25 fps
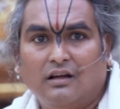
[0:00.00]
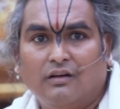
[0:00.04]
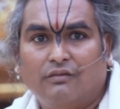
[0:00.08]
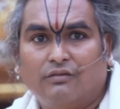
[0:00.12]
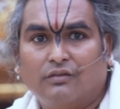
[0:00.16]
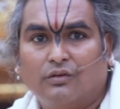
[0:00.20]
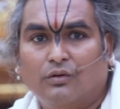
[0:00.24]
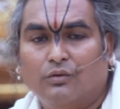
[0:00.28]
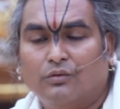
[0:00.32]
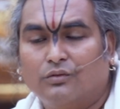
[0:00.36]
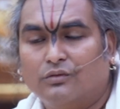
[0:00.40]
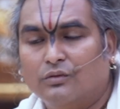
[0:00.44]

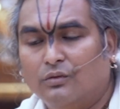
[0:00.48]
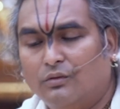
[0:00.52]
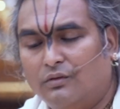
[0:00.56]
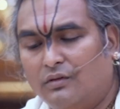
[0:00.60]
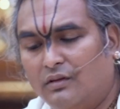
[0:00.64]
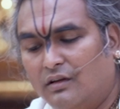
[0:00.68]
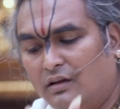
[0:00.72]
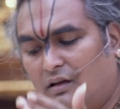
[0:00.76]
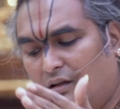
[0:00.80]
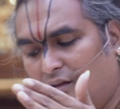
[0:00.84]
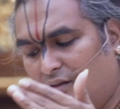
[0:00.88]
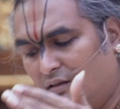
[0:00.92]
of course, all
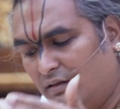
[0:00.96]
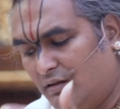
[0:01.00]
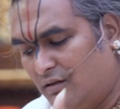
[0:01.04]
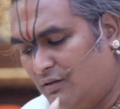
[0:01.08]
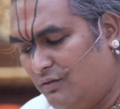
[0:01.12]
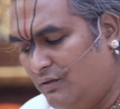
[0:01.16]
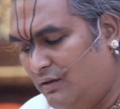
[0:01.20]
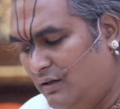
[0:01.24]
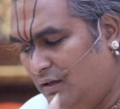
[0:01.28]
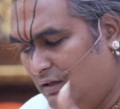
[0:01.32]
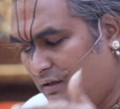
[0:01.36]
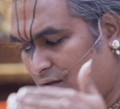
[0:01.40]
the other
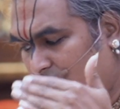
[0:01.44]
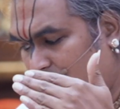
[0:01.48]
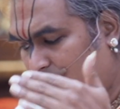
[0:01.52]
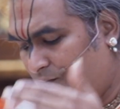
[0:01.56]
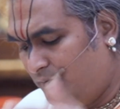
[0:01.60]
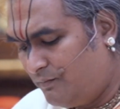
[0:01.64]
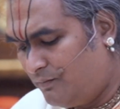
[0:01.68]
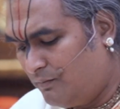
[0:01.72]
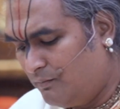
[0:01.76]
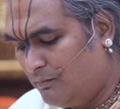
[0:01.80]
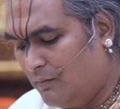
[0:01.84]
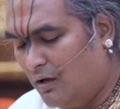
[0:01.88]
Kriya
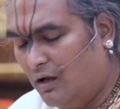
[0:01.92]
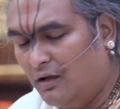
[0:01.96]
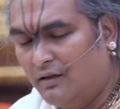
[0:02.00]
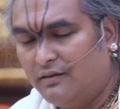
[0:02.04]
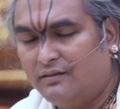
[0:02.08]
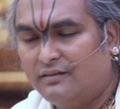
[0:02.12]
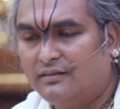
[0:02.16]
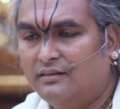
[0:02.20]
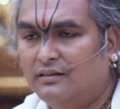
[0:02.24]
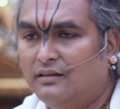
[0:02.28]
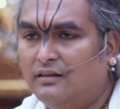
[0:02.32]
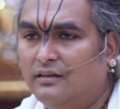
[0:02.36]

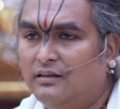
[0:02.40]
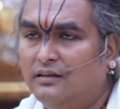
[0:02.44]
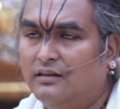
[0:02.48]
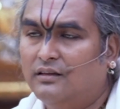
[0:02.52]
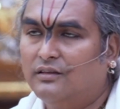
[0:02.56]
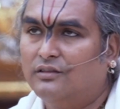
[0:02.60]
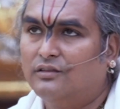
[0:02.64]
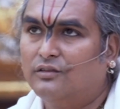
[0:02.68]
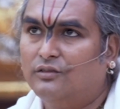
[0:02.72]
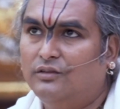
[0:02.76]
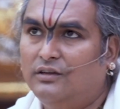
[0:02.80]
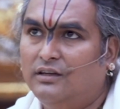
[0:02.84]
master
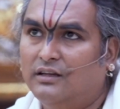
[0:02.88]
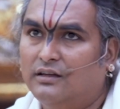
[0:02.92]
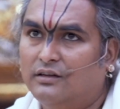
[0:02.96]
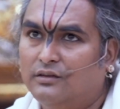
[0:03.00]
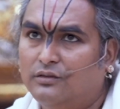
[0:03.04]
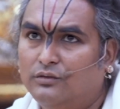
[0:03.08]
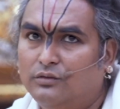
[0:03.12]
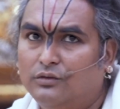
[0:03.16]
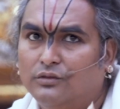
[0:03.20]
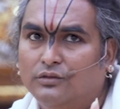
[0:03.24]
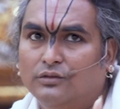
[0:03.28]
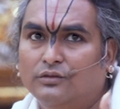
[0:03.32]
and
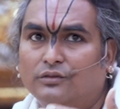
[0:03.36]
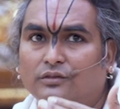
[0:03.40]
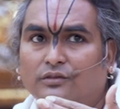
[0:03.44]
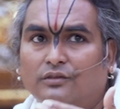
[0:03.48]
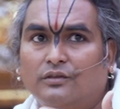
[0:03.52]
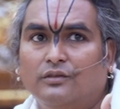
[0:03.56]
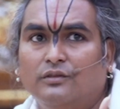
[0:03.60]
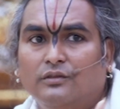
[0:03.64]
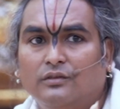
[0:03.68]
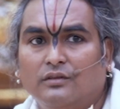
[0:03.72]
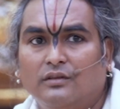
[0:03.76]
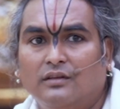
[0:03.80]
Kriya
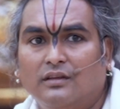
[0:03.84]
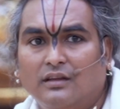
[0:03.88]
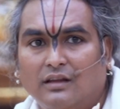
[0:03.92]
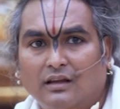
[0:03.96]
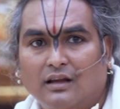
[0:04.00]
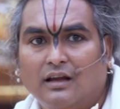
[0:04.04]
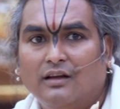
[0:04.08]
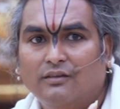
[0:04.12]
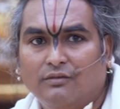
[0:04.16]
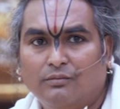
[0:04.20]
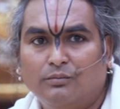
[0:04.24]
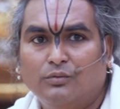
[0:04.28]
gurus,
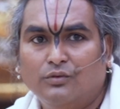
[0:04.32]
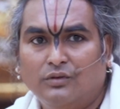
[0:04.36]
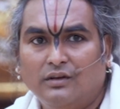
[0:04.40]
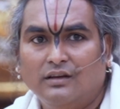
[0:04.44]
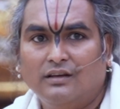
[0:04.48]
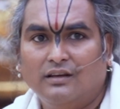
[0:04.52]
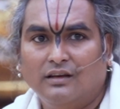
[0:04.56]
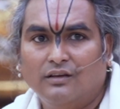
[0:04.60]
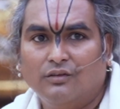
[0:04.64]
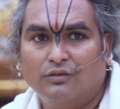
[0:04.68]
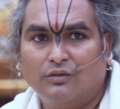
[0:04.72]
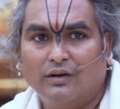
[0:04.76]
they have put
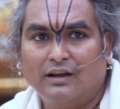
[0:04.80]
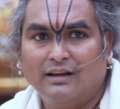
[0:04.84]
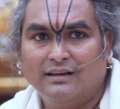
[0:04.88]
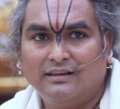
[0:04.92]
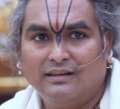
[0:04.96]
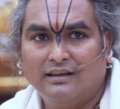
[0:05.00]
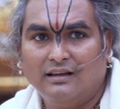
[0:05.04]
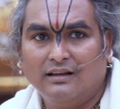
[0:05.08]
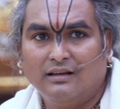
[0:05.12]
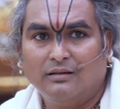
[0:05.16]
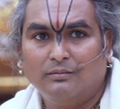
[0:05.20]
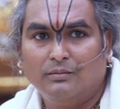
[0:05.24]
it in
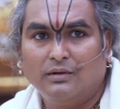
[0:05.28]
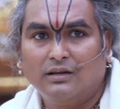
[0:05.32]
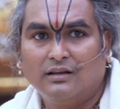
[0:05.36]
writing.